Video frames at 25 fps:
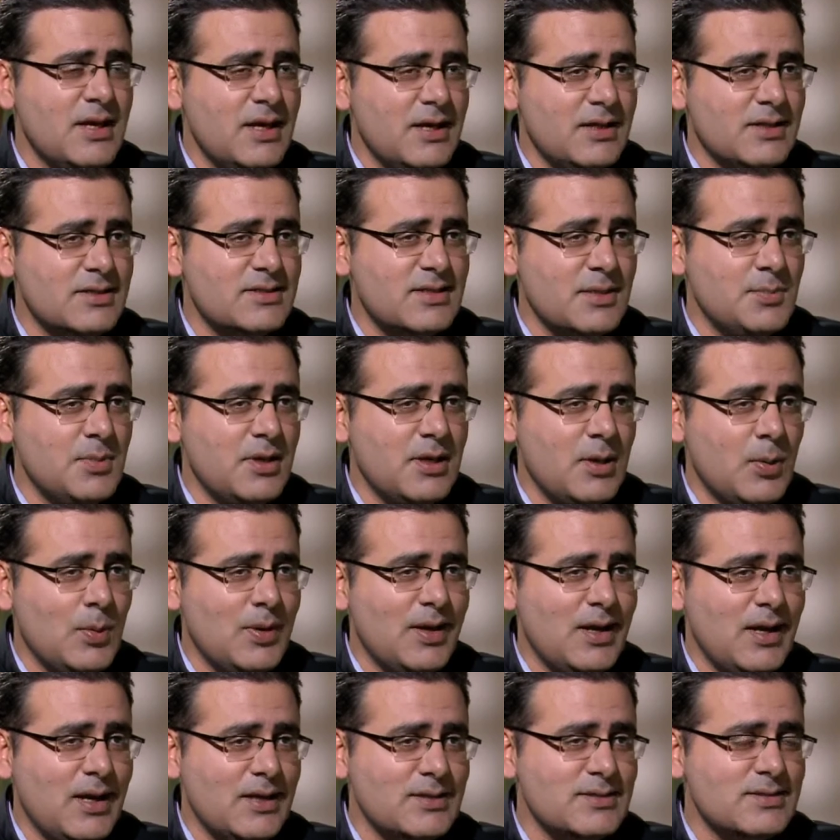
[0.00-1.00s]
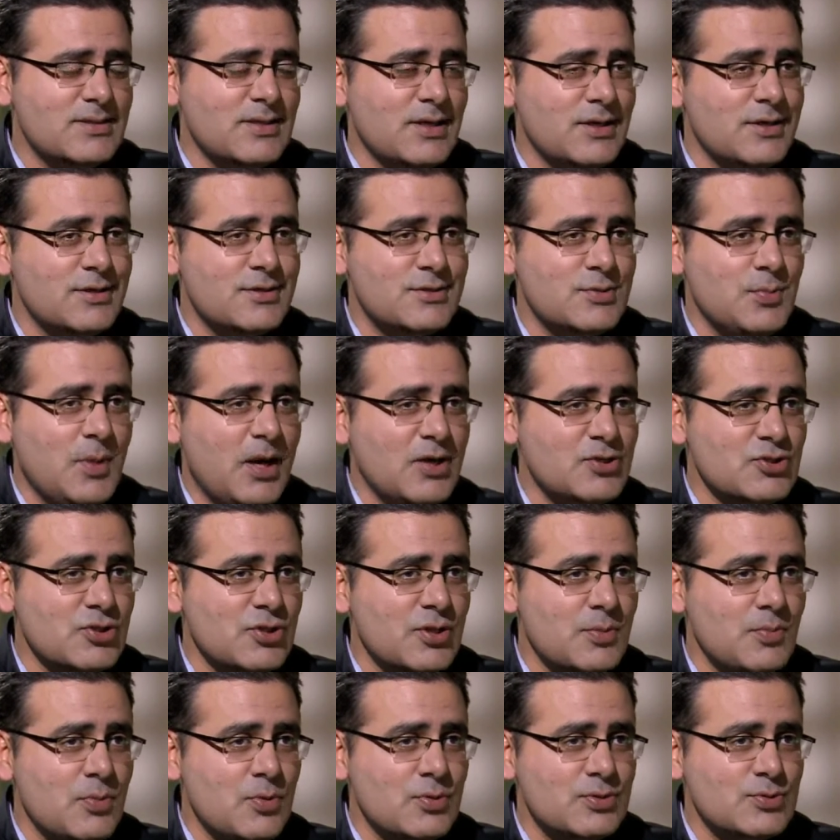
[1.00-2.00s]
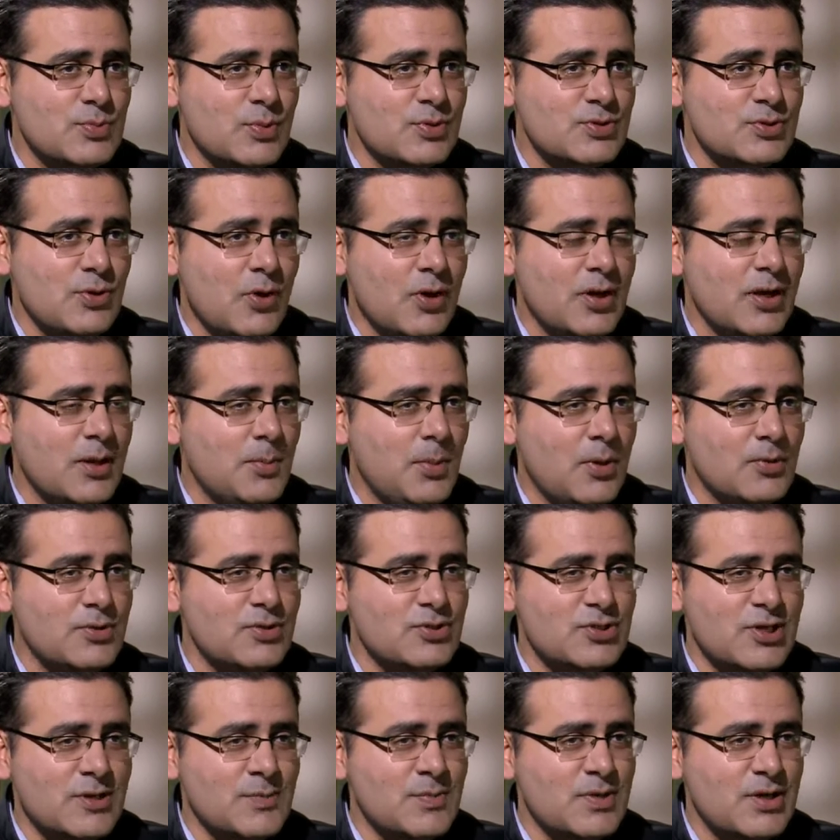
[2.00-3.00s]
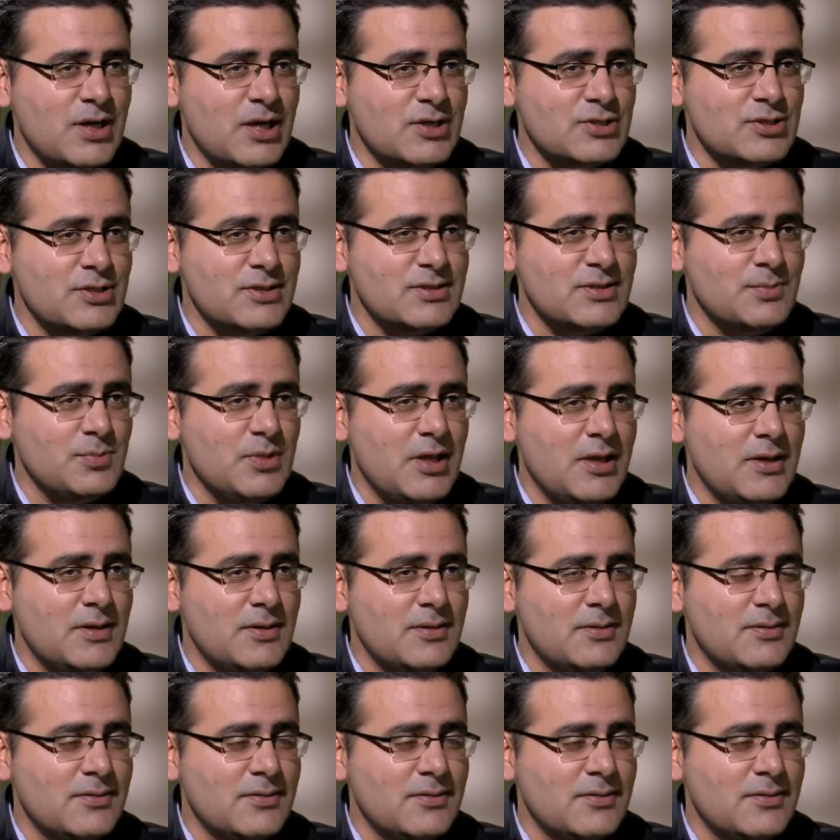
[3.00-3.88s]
in the similar way as Subhash Chandra Bose was talking about the German nationalism then?